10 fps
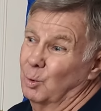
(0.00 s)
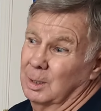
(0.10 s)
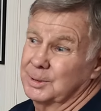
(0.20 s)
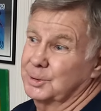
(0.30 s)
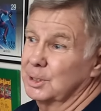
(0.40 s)

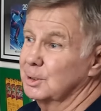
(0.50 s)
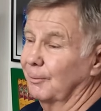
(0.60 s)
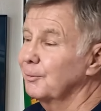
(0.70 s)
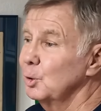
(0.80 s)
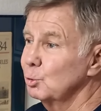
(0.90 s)
was just
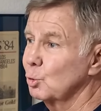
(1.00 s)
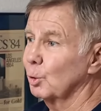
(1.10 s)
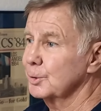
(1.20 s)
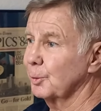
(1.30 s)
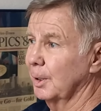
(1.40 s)
a few
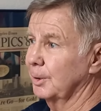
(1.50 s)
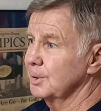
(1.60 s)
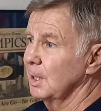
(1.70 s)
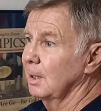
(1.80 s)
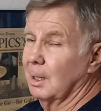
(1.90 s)
torch
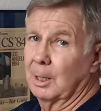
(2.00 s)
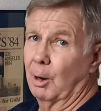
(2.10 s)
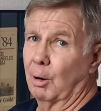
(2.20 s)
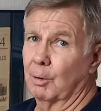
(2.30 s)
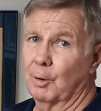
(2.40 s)
runners, and
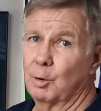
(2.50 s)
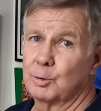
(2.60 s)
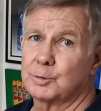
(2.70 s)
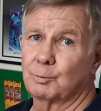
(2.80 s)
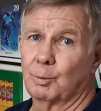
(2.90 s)
all of
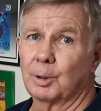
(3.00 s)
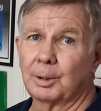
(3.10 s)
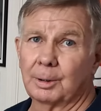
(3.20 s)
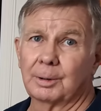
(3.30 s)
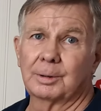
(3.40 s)
those
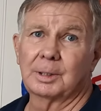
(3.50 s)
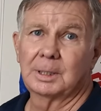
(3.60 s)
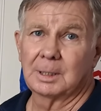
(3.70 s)
were